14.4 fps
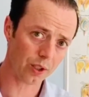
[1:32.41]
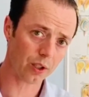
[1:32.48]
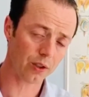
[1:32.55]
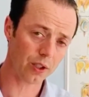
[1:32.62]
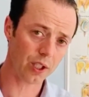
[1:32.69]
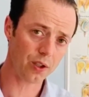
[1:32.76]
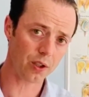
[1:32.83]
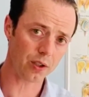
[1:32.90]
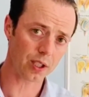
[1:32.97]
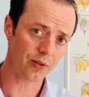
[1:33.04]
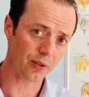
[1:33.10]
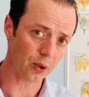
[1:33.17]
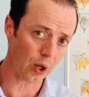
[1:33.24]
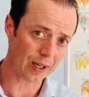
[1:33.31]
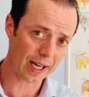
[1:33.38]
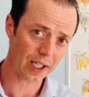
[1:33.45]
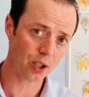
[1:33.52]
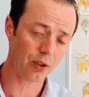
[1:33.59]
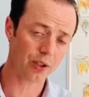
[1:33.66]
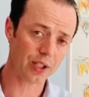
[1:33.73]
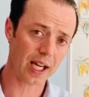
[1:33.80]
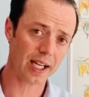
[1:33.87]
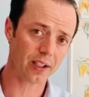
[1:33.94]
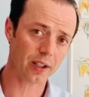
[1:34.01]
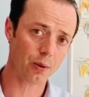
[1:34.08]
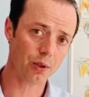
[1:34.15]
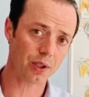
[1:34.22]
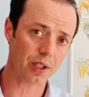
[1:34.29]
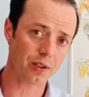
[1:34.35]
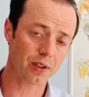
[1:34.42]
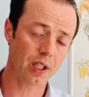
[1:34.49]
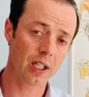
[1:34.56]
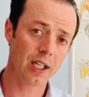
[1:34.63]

conditions, if you've got an accurate diagnosis,